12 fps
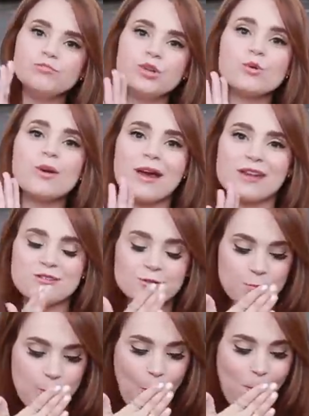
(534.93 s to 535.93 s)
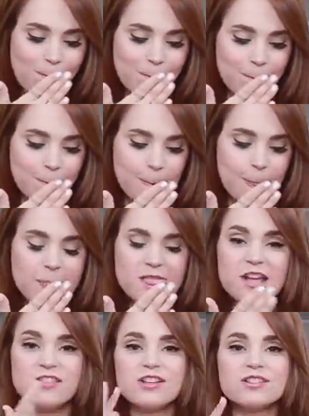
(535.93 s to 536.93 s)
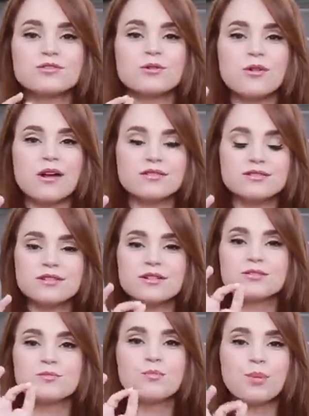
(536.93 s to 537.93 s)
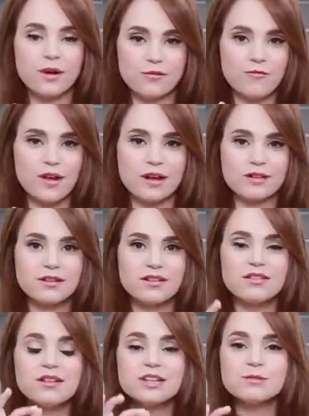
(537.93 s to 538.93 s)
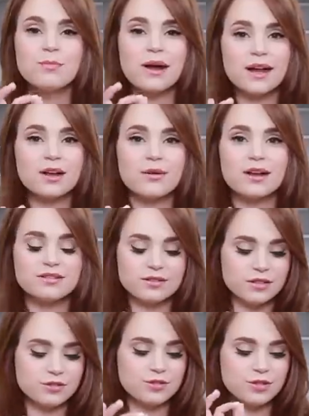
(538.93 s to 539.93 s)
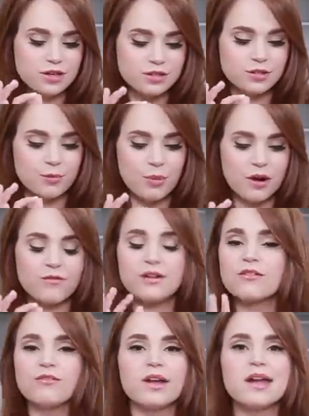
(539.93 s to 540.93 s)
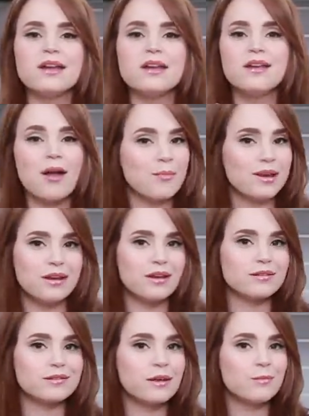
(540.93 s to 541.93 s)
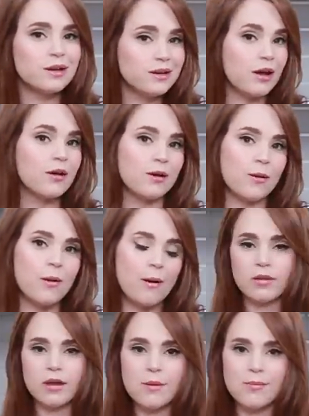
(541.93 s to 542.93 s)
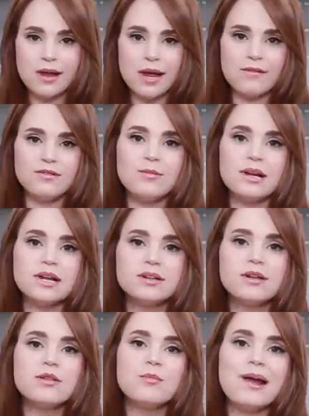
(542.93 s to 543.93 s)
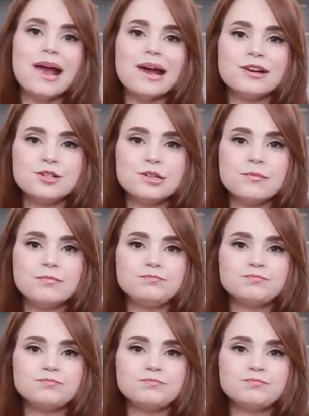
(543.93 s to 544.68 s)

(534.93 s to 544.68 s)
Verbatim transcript: You guys, this crust is perfect. This pie crust is just the perfect flaky yumminess, let me tell you. I might have to make another batch